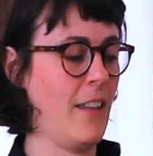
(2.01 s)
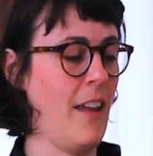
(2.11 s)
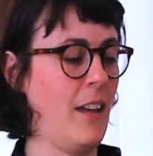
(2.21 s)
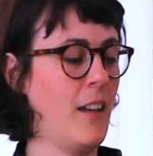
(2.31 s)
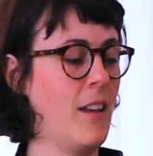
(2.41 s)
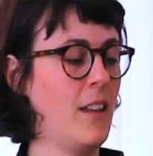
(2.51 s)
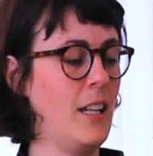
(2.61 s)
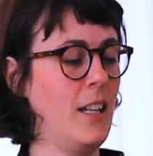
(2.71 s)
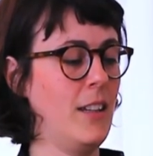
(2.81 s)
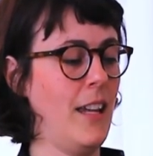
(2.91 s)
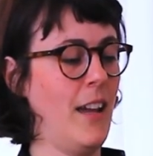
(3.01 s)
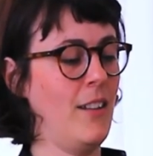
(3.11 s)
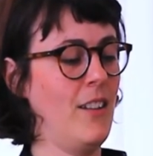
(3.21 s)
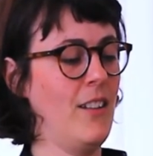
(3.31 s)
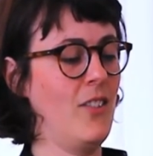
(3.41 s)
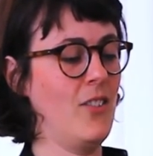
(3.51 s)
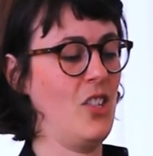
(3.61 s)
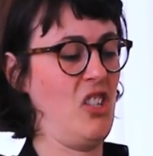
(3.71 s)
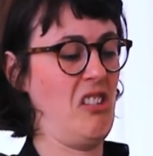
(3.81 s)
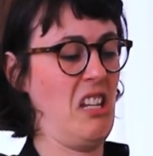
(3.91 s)
like, cleaned that
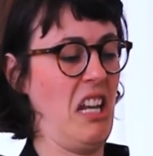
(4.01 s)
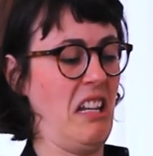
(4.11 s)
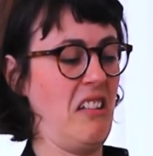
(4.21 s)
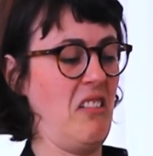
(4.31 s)
just, like,